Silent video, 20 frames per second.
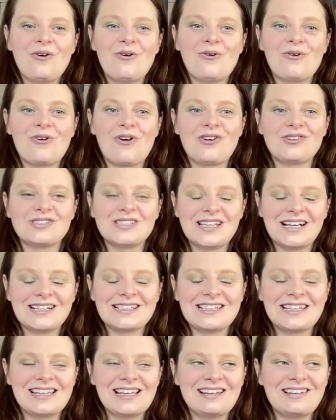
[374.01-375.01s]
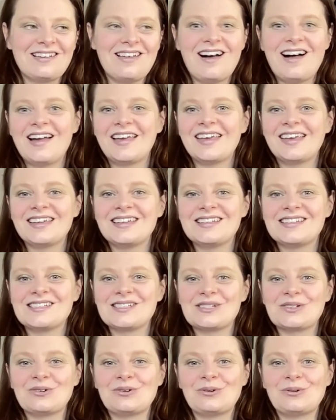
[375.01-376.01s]
or contacting a
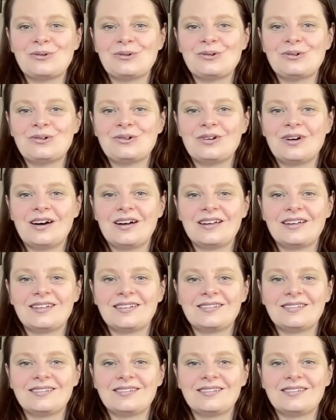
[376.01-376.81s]
client or